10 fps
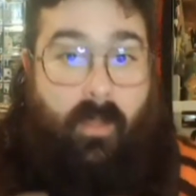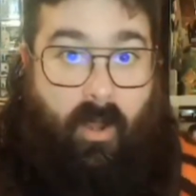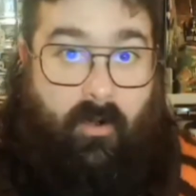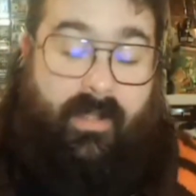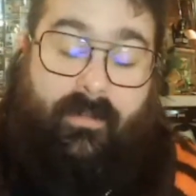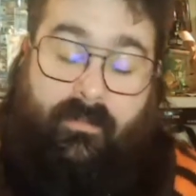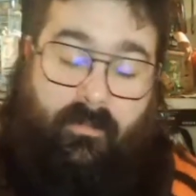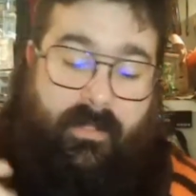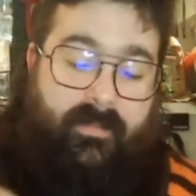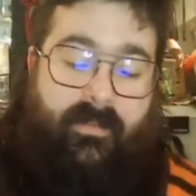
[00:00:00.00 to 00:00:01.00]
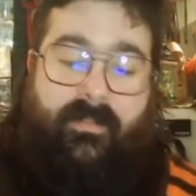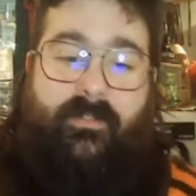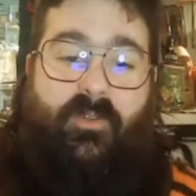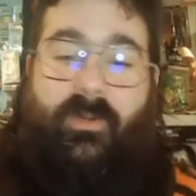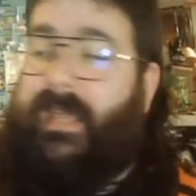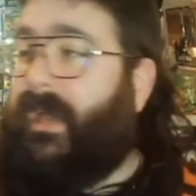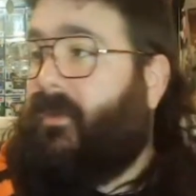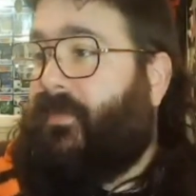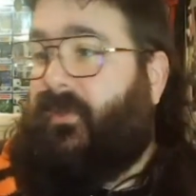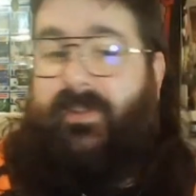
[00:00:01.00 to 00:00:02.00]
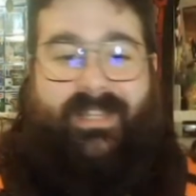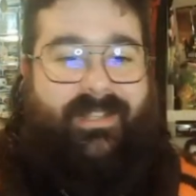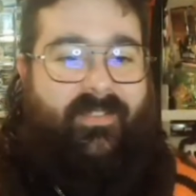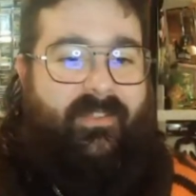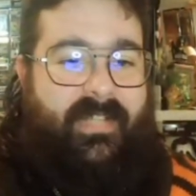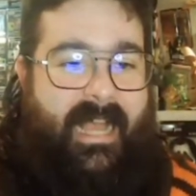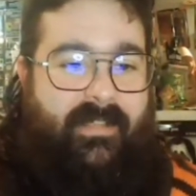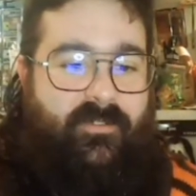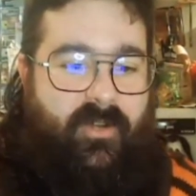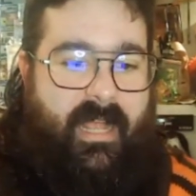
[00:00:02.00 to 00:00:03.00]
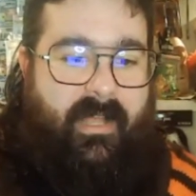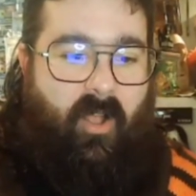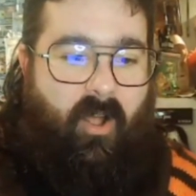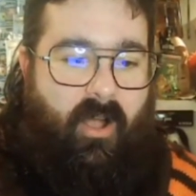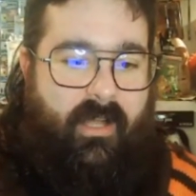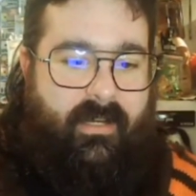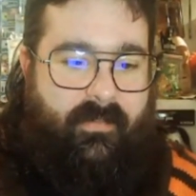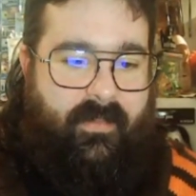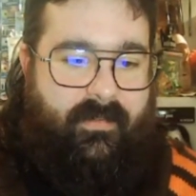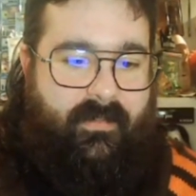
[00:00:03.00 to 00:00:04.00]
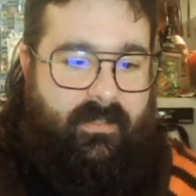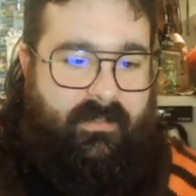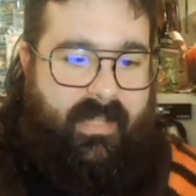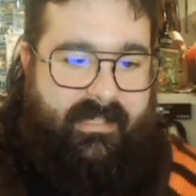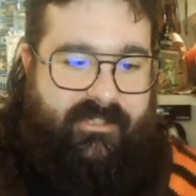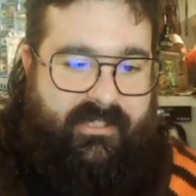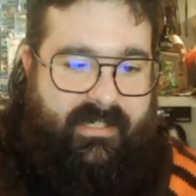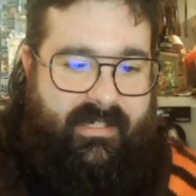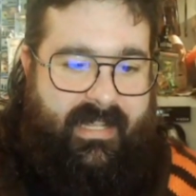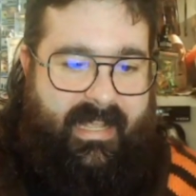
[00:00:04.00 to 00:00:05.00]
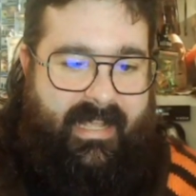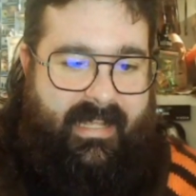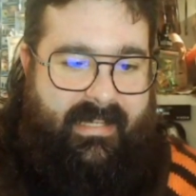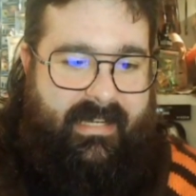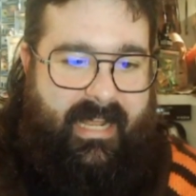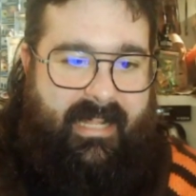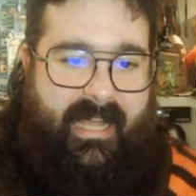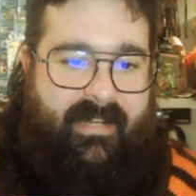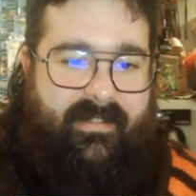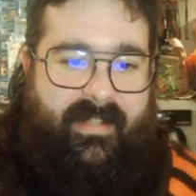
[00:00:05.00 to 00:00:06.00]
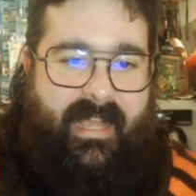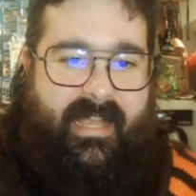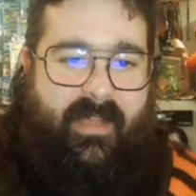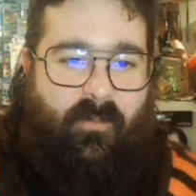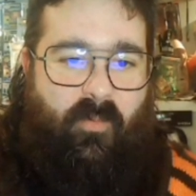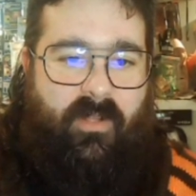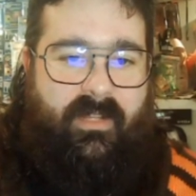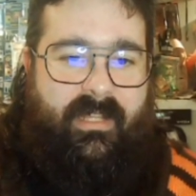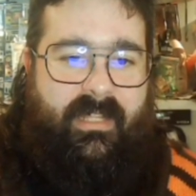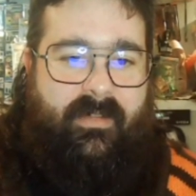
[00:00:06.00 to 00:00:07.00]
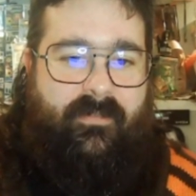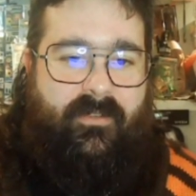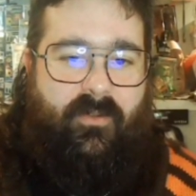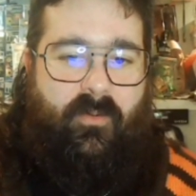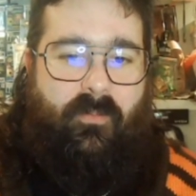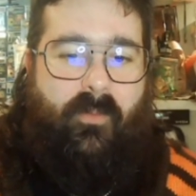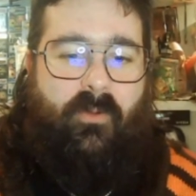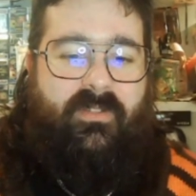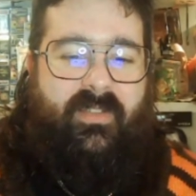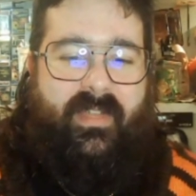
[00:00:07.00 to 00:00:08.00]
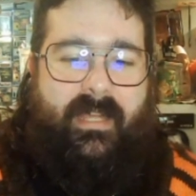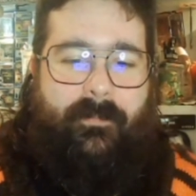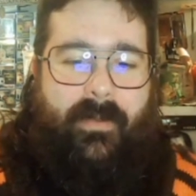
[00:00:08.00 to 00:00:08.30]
All right. So let's listen to Accountability. It's the last track on this collection. And I got to say, it really gives you mostly the hip